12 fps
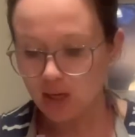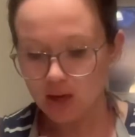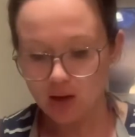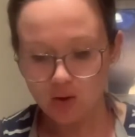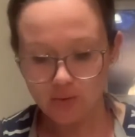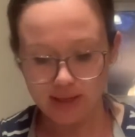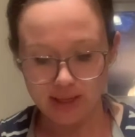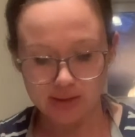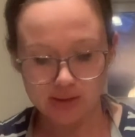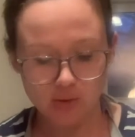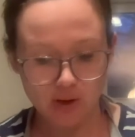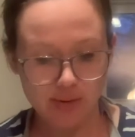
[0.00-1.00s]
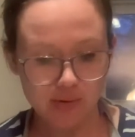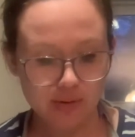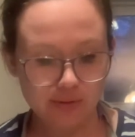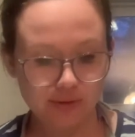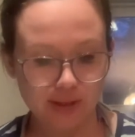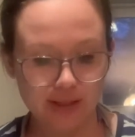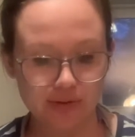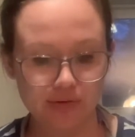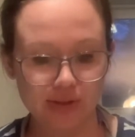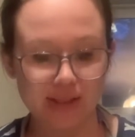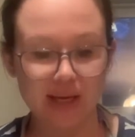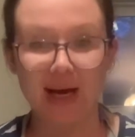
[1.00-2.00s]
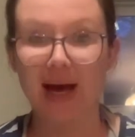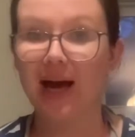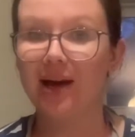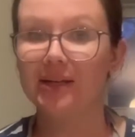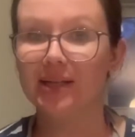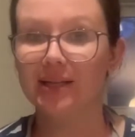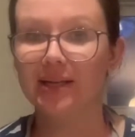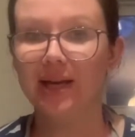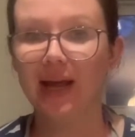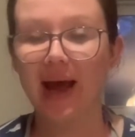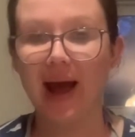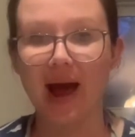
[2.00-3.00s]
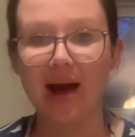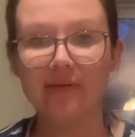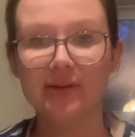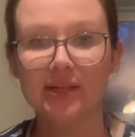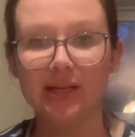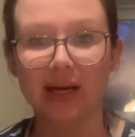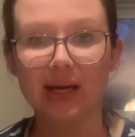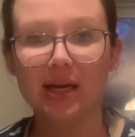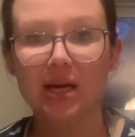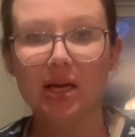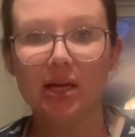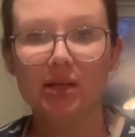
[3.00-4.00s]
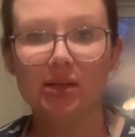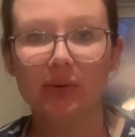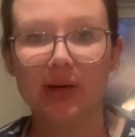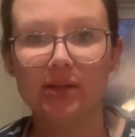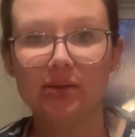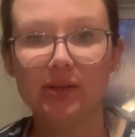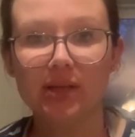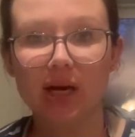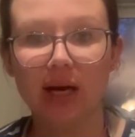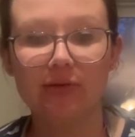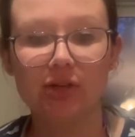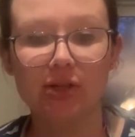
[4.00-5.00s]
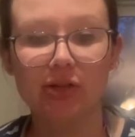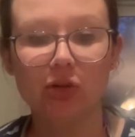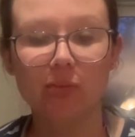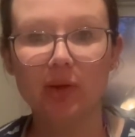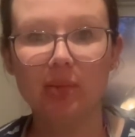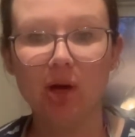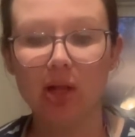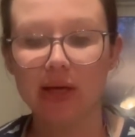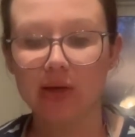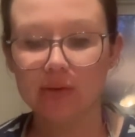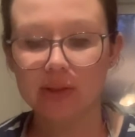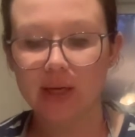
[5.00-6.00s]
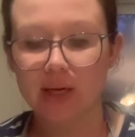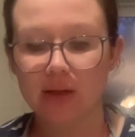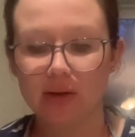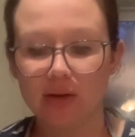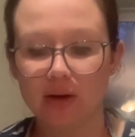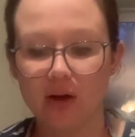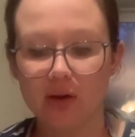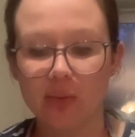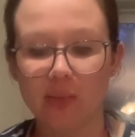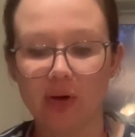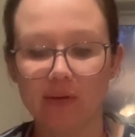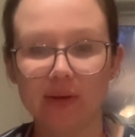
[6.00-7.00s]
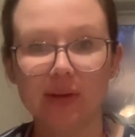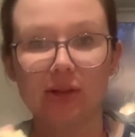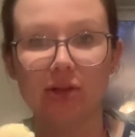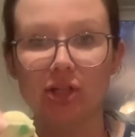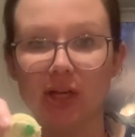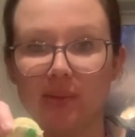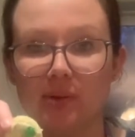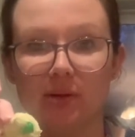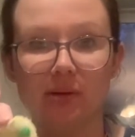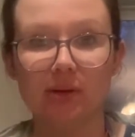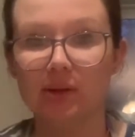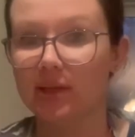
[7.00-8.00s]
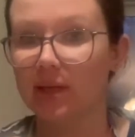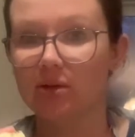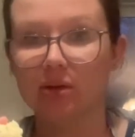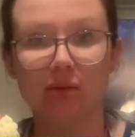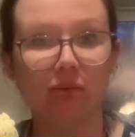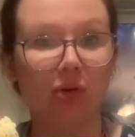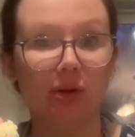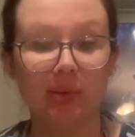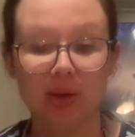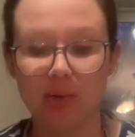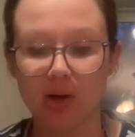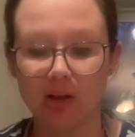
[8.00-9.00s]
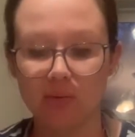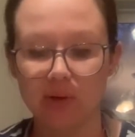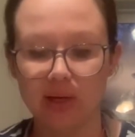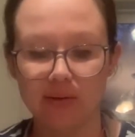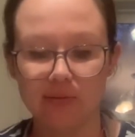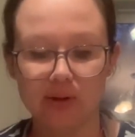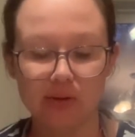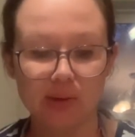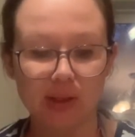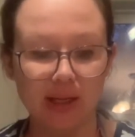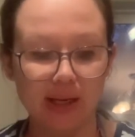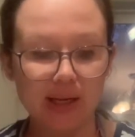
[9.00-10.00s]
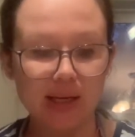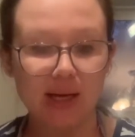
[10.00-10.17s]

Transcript: Okay, so I'm going to flash freeze a dozen and a half today. So as you see, I just scooped them all out. They're all the perfect little shape, so like I said, you can roll them in a ball or whatever you would like.